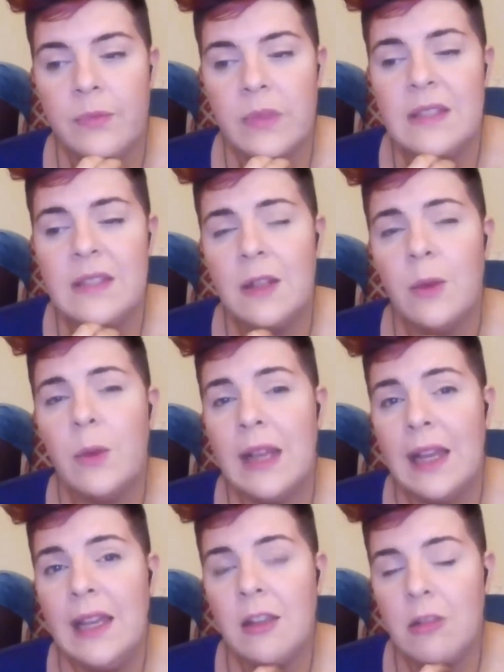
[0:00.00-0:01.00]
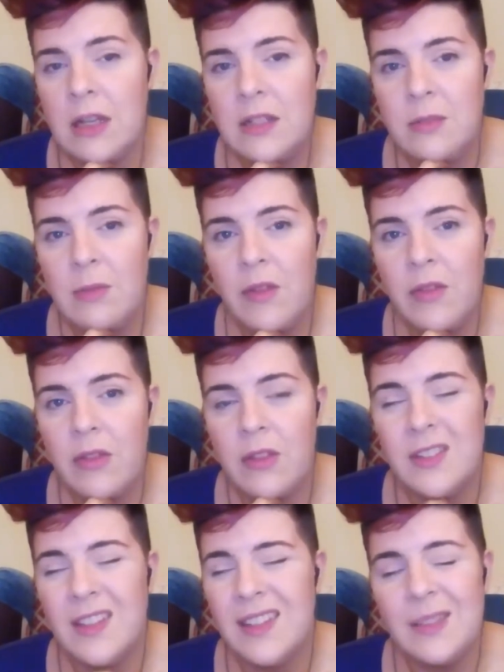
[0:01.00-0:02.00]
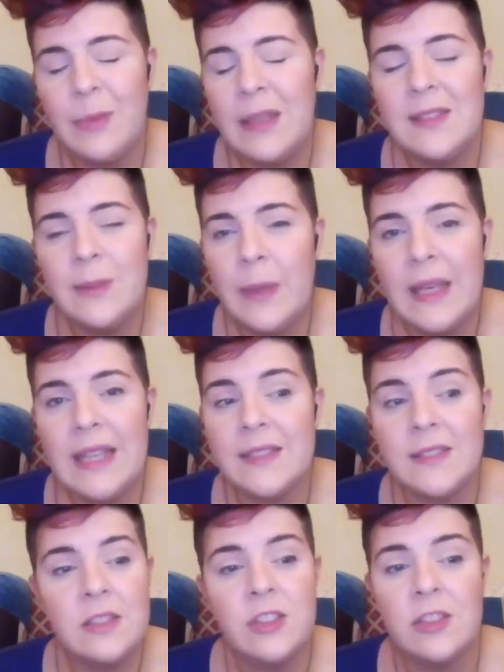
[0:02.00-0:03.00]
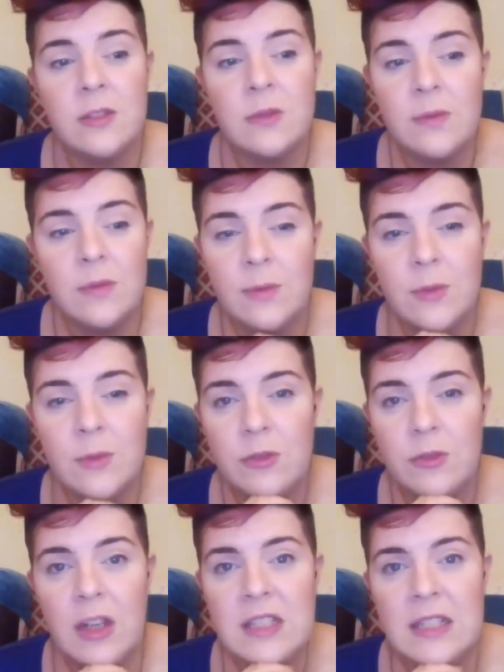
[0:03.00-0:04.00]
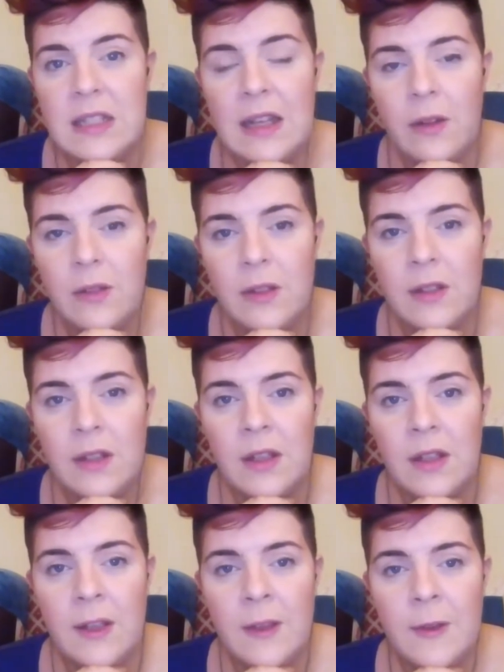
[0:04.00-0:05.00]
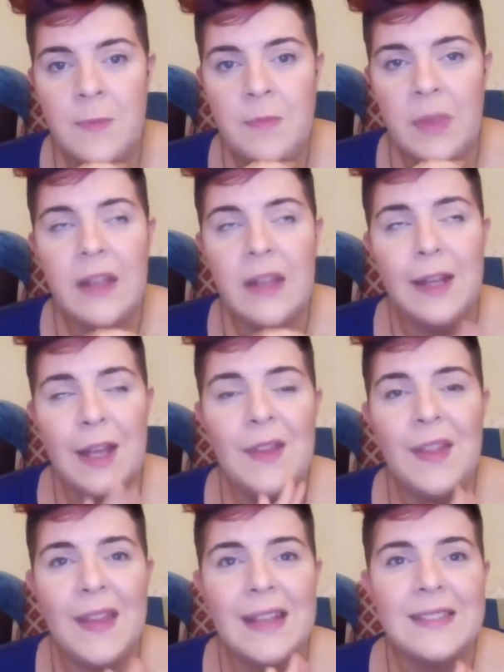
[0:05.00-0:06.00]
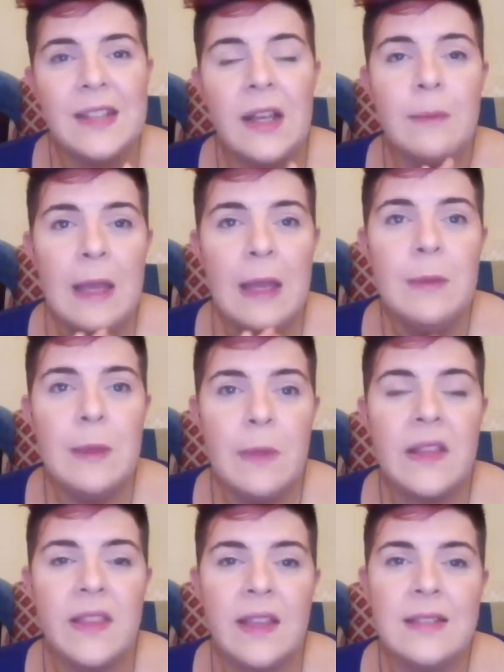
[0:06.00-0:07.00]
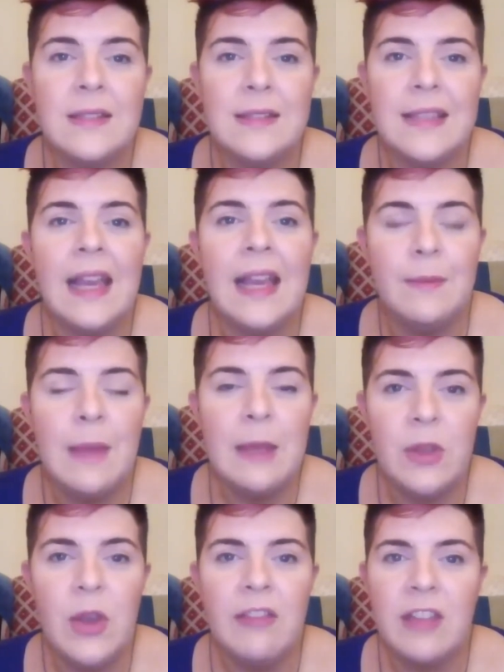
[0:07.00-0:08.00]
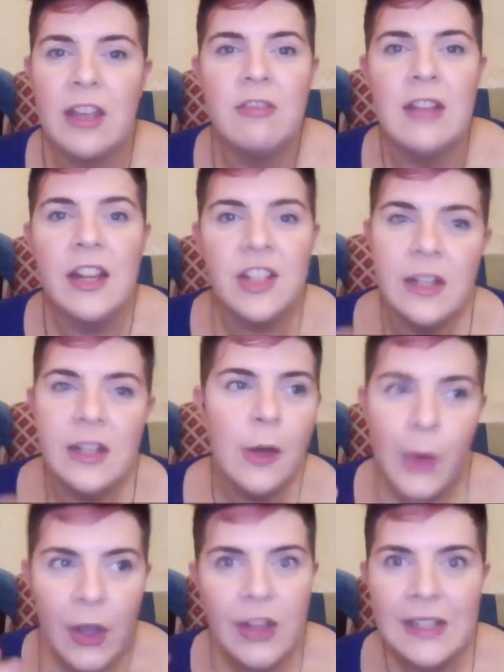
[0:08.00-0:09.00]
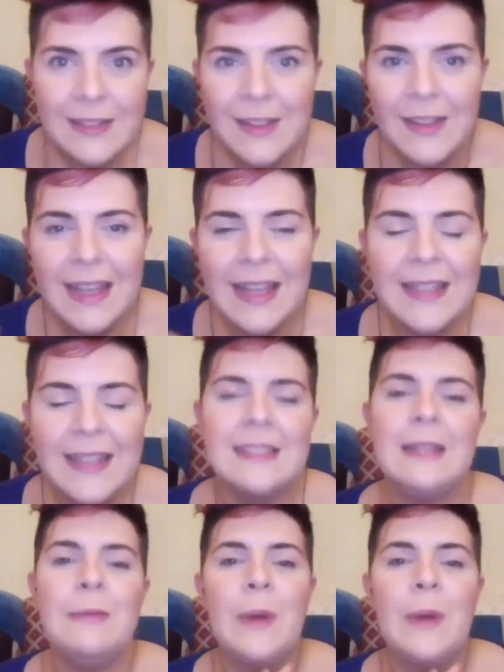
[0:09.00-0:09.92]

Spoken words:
He said, I want 8 grand a month. I thought, that's a piece of piss. Just write it down. And I know that that's like maybe a big thing to say. Maybe you're having a reaction like, oh my God, it's not that easy.